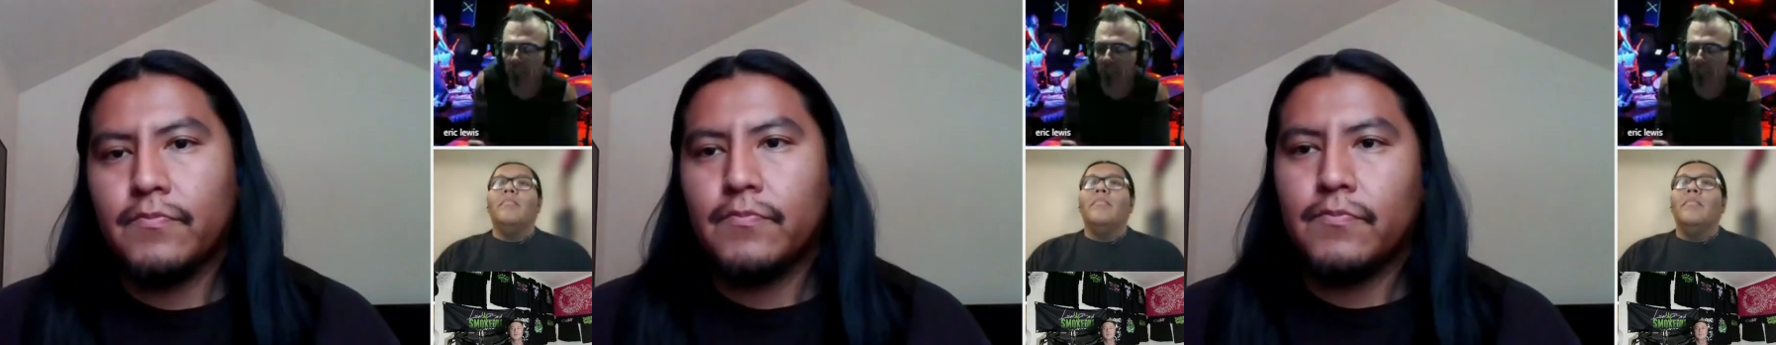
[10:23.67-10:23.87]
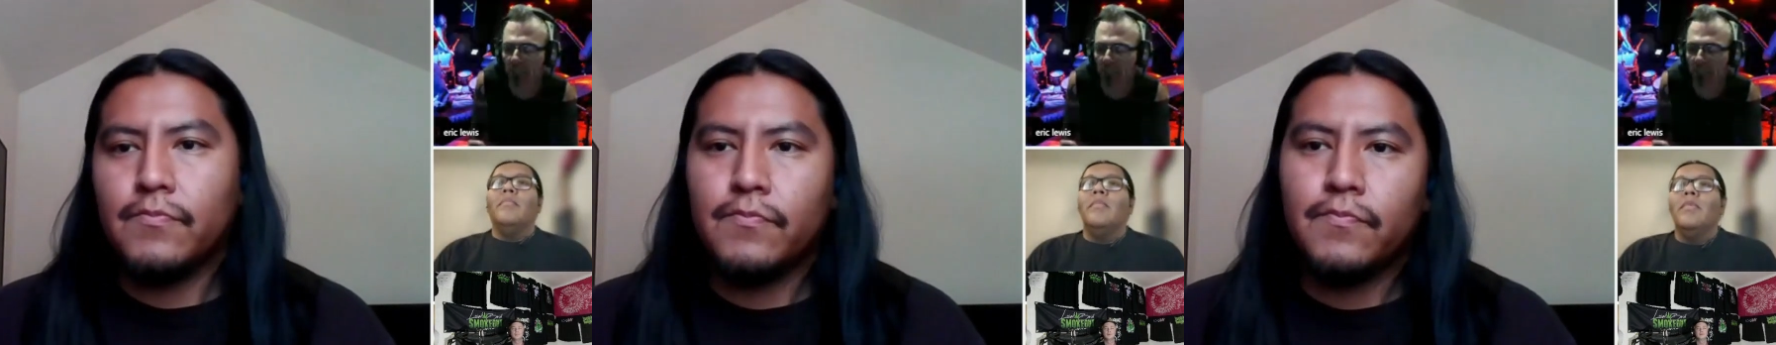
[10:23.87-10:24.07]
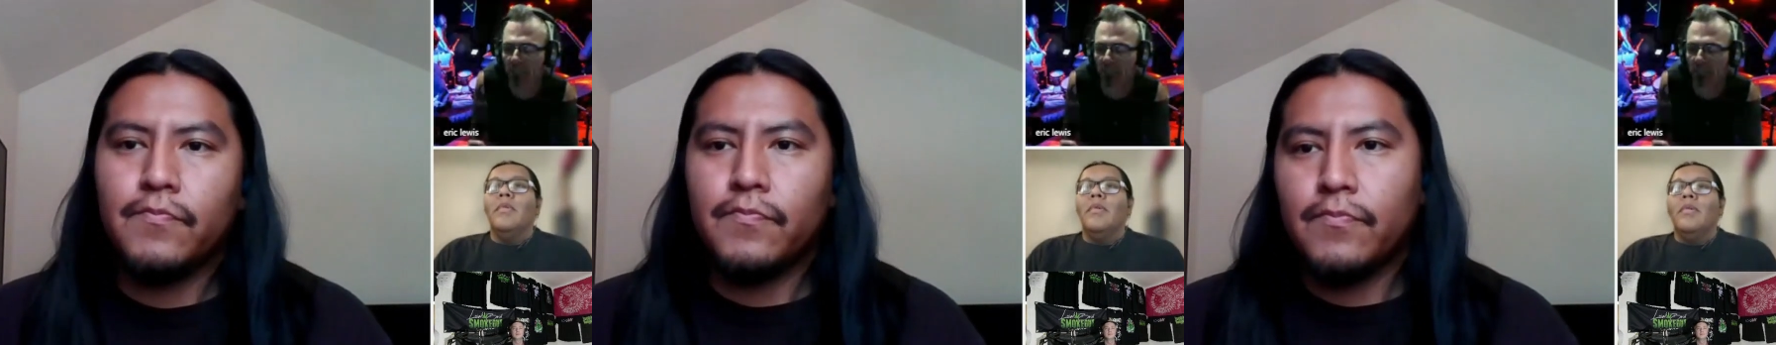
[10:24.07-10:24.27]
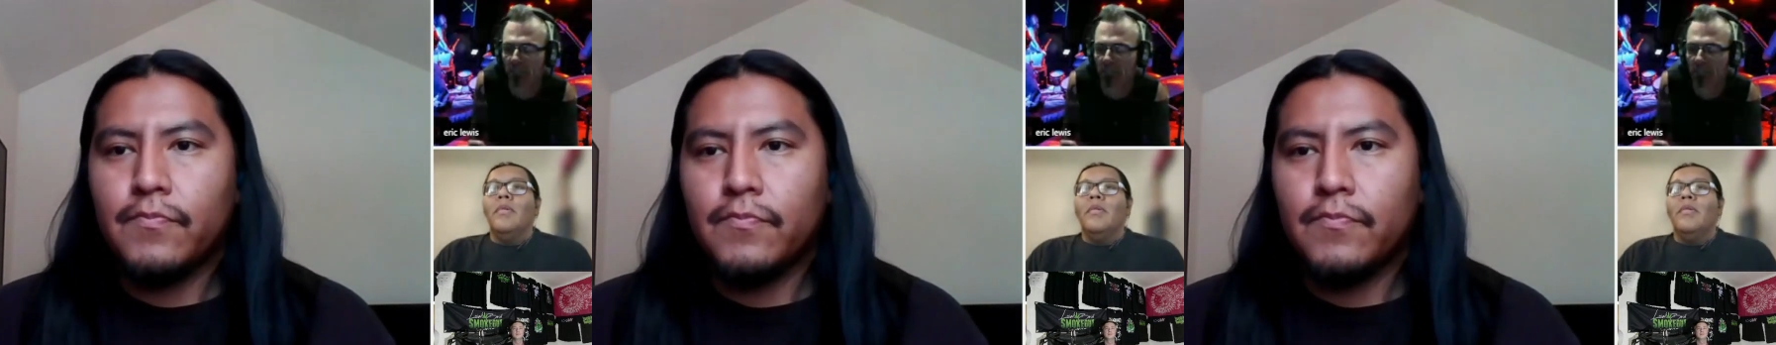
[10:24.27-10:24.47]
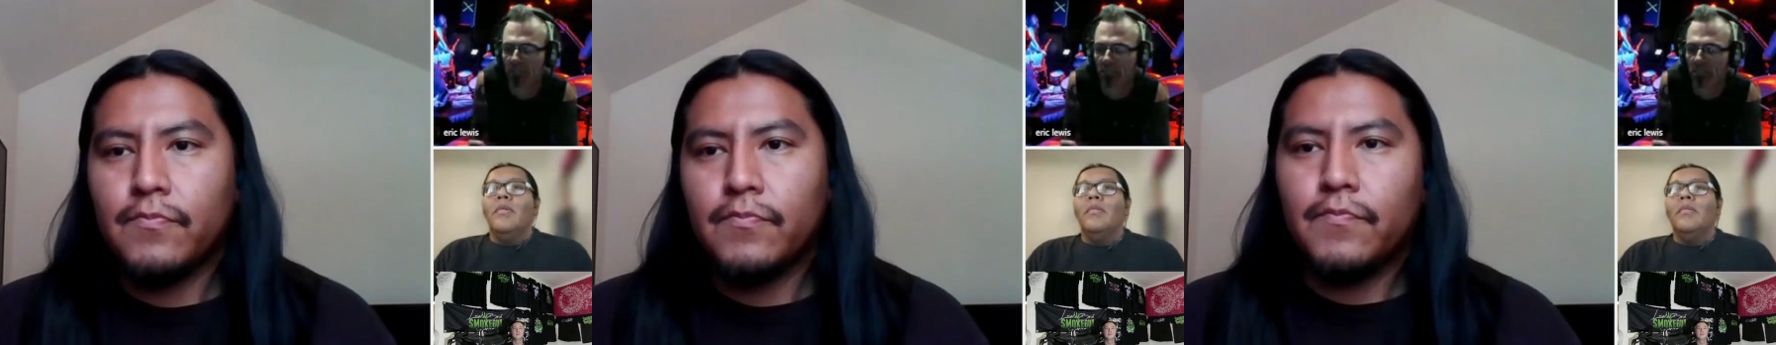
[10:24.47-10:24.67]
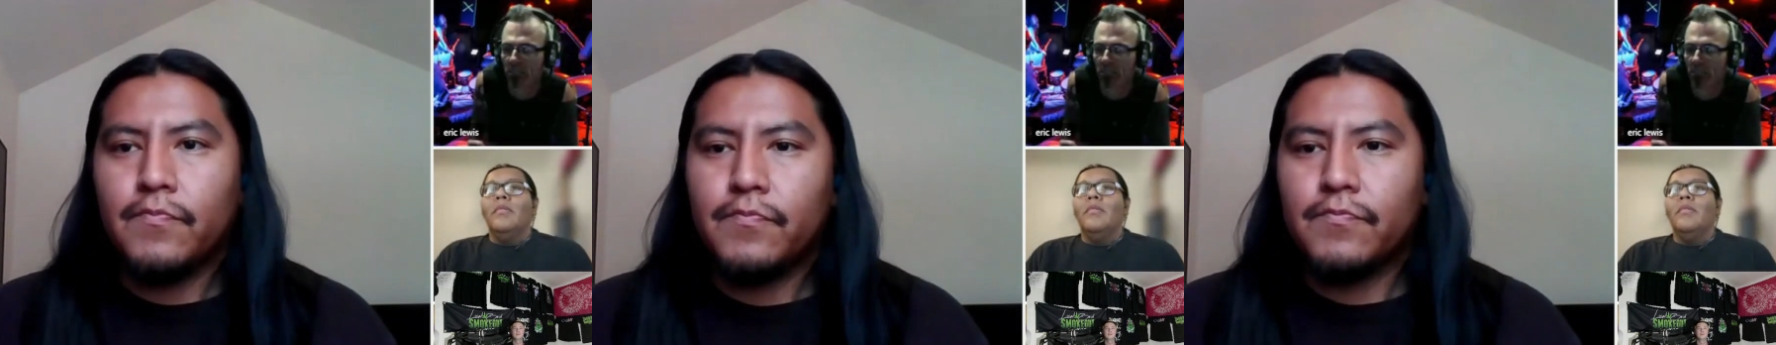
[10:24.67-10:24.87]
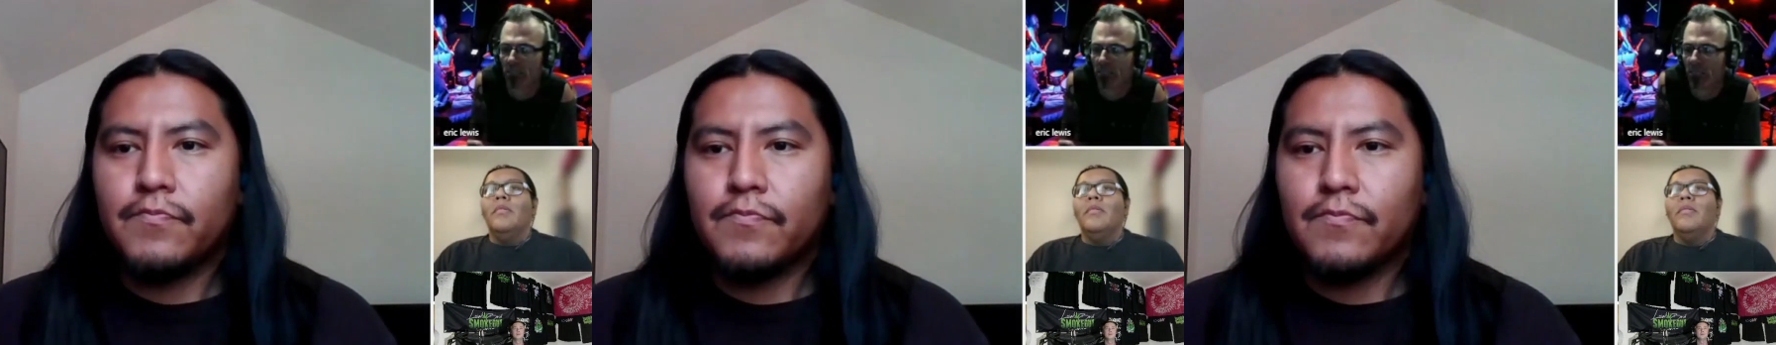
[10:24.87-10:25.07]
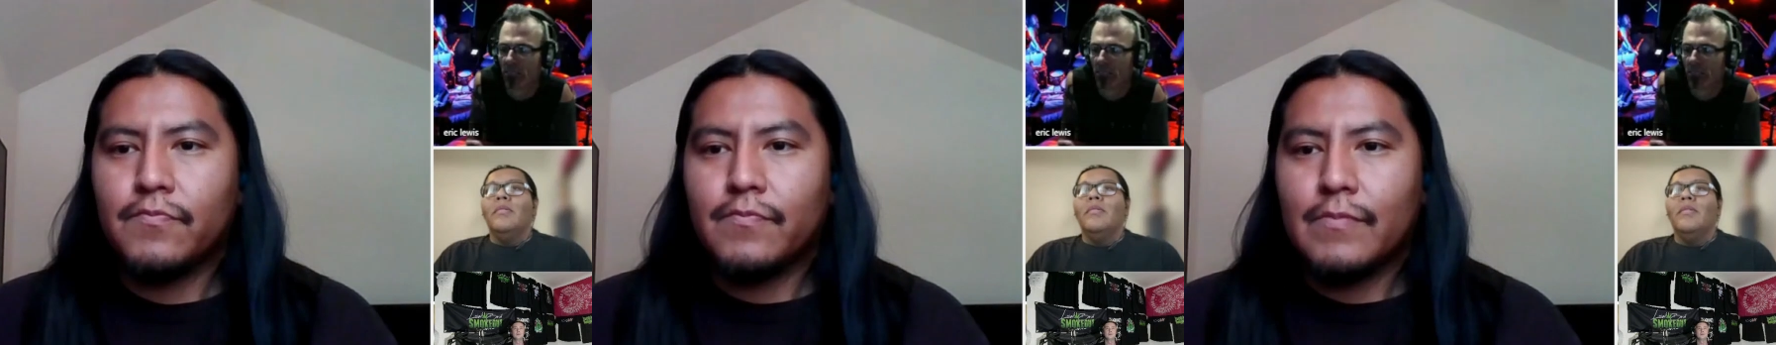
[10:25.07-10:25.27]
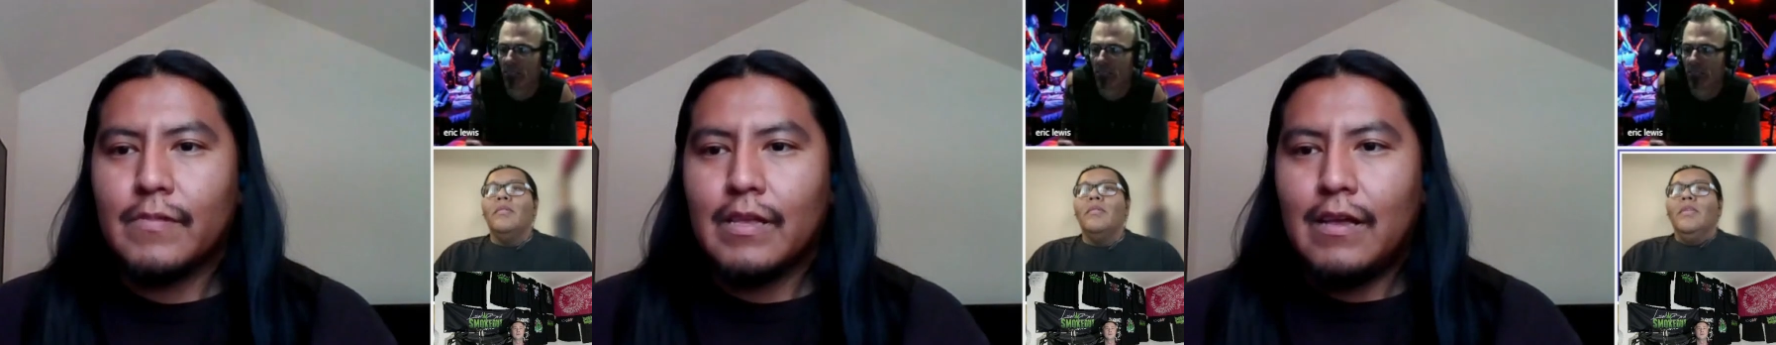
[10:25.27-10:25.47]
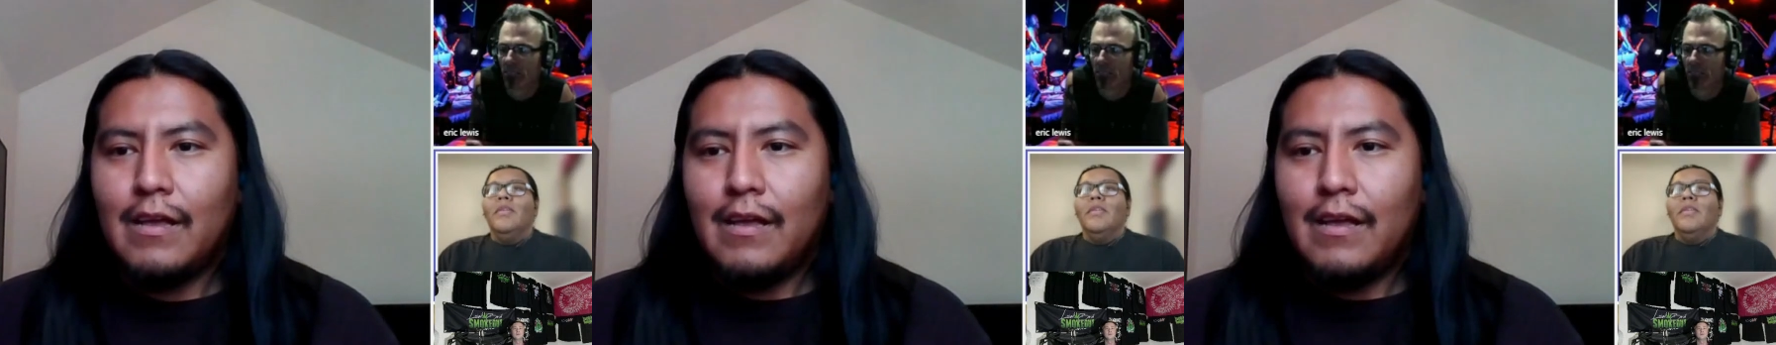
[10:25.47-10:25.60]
[no speech]